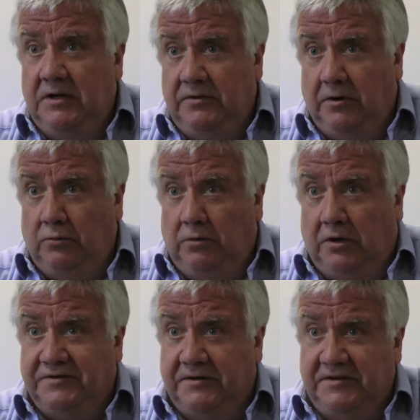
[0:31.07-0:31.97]
the whole
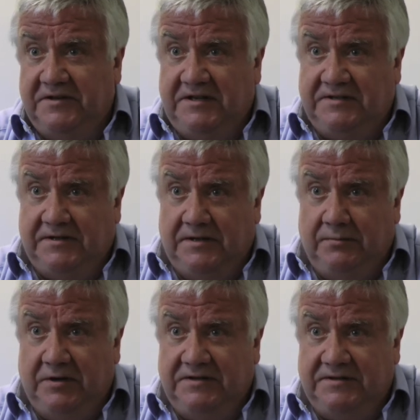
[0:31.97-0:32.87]
lot on a day-to-day
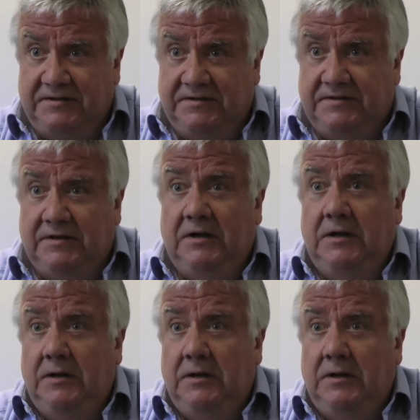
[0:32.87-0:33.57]
basis.